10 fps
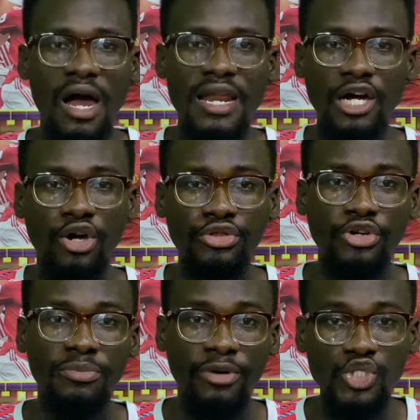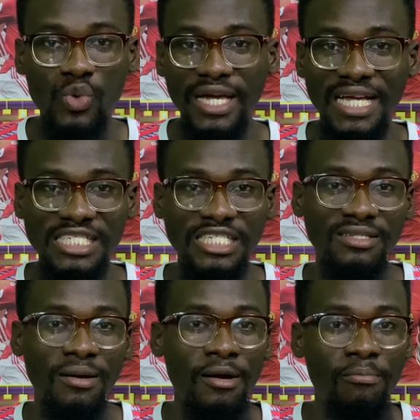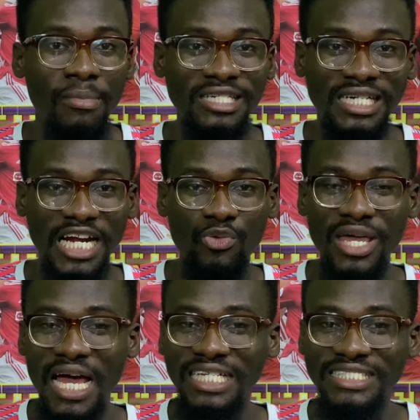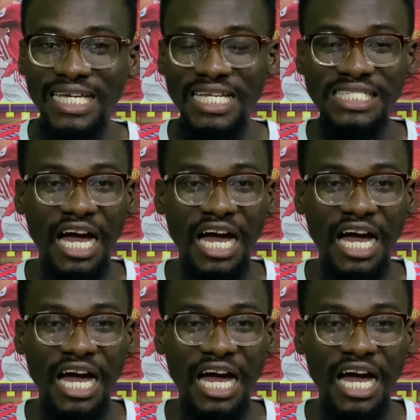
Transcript: And according to the reports we are getting, Mazraoui and De Ligt